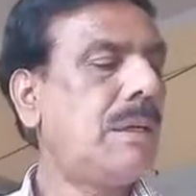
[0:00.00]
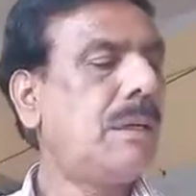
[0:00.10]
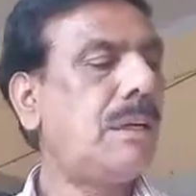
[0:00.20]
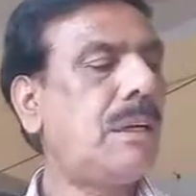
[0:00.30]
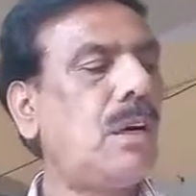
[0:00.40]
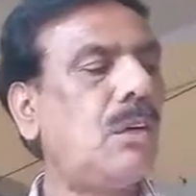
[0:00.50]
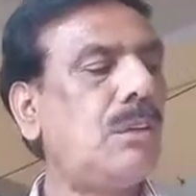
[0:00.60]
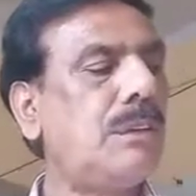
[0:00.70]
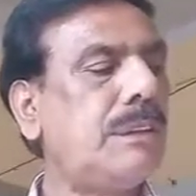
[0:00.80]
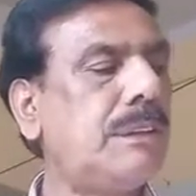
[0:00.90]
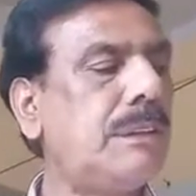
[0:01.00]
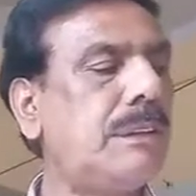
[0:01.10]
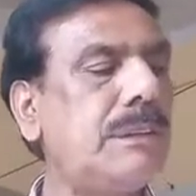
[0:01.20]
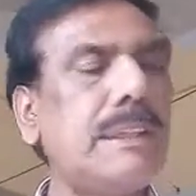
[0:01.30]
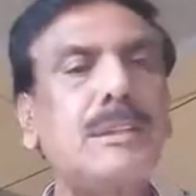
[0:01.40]
Now,
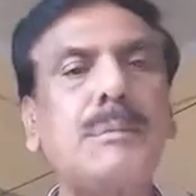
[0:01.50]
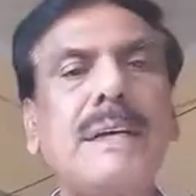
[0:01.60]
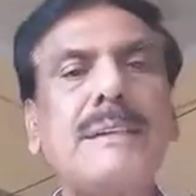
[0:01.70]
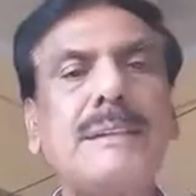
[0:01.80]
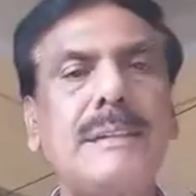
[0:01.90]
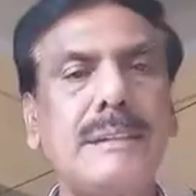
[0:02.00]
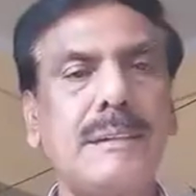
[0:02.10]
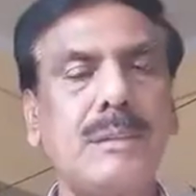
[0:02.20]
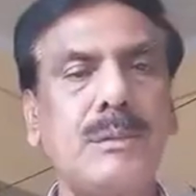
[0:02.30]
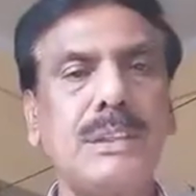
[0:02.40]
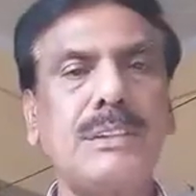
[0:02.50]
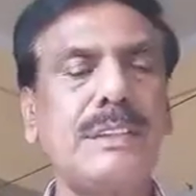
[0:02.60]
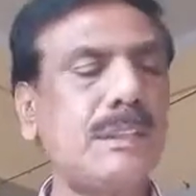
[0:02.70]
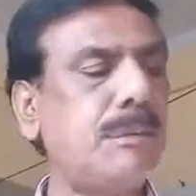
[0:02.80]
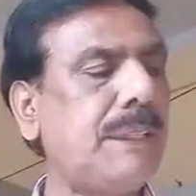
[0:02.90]
suspension. What is
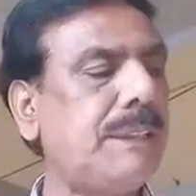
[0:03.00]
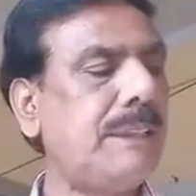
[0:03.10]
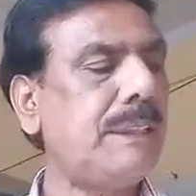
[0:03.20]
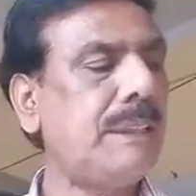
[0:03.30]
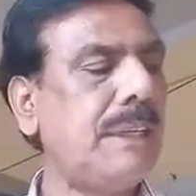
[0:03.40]
suspension?